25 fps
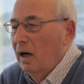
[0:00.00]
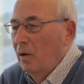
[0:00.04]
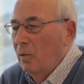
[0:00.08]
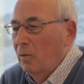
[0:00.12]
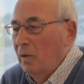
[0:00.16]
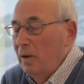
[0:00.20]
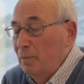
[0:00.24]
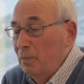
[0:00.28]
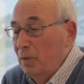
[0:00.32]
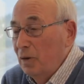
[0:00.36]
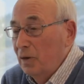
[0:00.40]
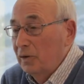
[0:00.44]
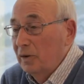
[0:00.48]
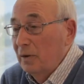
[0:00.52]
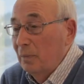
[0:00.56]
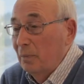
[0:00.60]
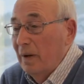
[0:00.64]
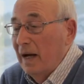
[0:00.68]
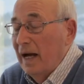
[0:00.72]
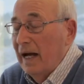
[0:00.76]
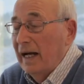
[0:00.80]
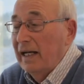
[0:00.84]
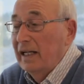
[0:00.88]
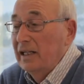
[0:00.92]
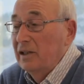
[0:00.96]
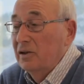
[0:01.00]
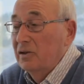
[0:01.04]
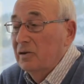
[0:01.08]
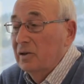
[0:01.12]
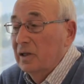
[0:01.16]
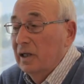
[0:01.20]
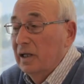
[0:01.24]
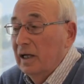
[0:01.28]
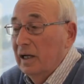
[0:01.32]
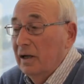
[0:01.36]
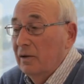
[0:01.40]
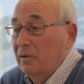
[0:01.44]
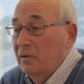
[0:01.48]
we put the package
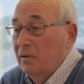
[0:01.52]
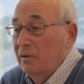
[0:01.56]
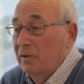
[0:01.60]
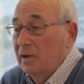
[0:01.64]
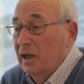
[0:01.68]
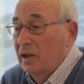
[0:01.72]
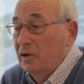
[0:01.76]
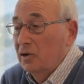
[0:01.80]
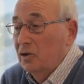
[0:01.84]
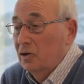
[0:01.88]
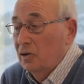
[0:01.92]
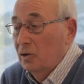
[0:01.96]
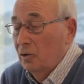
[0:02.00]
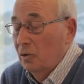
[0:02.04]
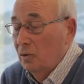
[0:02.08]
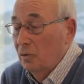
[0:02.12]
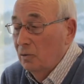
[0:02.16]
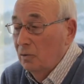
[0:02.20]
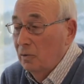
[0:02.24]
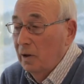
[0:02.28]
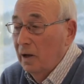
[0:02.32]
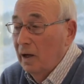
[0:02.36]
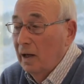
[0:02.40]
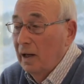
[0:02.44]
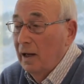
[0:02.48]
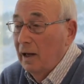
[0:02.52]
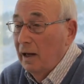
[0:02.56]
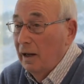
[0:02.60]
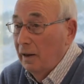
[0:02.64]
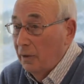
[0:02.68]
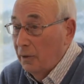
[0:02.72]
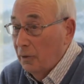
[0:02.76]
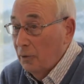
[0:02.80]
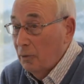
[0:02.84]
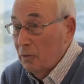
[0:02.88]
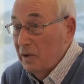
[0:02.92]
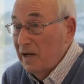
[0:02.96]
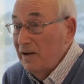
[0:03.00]
together that showed
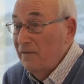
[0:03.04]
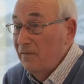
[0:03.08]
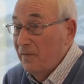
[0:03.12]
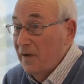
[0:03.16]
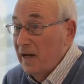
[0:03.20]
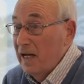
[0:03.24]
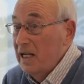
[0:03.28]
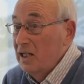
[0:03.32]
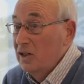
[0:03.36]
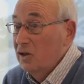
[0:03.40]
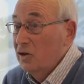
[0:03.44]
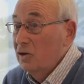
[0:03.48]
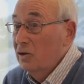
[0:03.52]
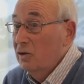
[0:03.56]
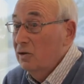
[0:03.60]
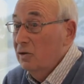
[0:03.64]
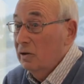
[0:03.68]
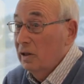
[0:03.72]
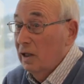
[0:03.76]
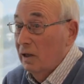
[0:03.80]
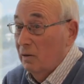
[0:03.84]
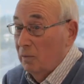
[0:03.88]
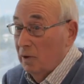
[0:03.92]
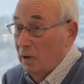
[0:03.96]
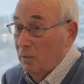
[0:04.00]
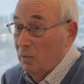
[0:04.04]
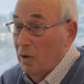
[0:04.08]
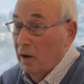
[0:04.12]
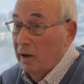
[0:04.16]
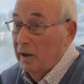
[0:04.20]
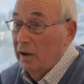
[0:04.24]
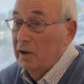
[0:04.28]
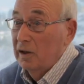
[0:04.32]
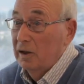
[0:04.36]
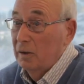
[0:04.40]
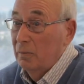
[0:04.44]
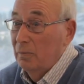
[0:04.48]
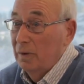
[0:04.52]
3 phases that we
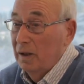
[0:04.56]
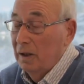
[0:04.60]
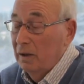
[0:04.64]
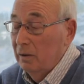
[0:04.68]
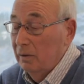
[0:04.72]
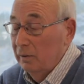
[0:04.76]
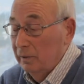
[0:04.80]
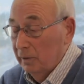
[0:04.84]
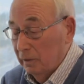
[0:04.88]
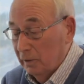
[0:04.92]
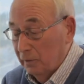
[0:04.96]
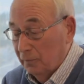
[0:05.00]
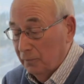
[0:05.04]
wanted to build.